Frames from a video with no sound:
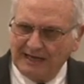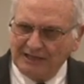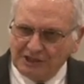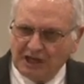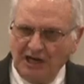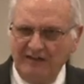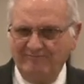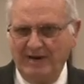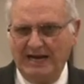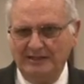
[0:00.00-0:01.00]
and you can
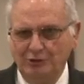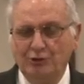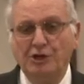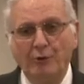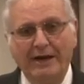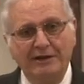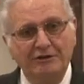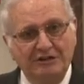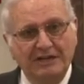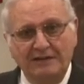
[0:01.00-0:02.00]
live by it. You can go out here
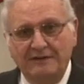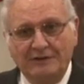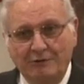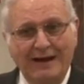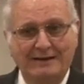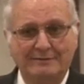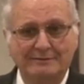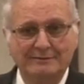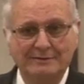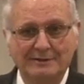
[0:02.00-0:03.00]
and dig into the
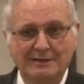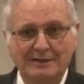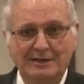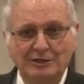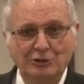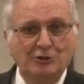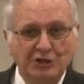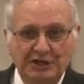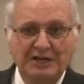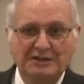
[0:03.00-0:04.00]
ground. You
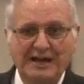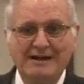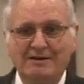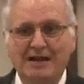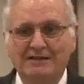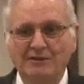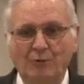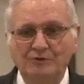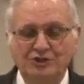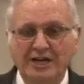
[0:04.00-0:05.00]
can dig down like
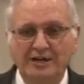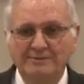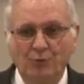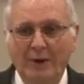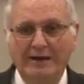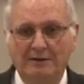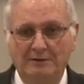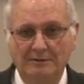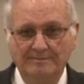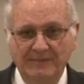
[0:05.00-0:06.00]
the Jacob's
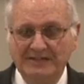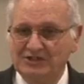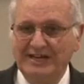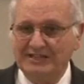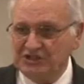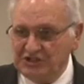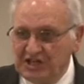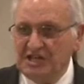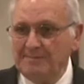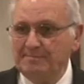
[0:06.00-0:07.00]
well. They say it's
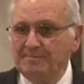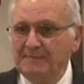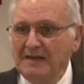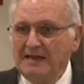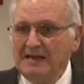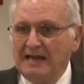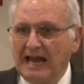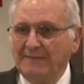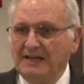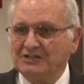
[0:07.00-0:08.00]
deep
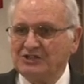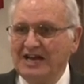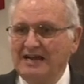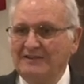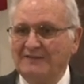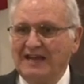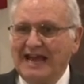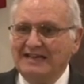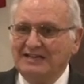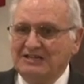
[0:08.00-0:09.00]
and they say that they
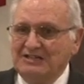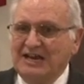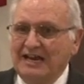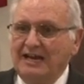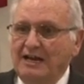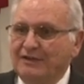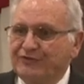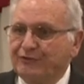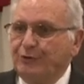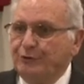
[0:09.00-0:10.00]
had to dig
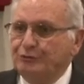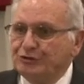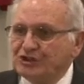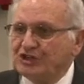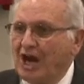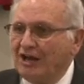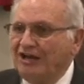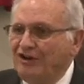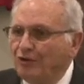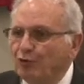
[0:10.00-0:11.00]
through
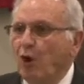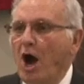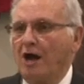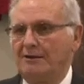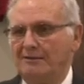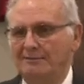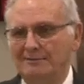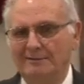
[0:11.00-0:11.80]
solid rock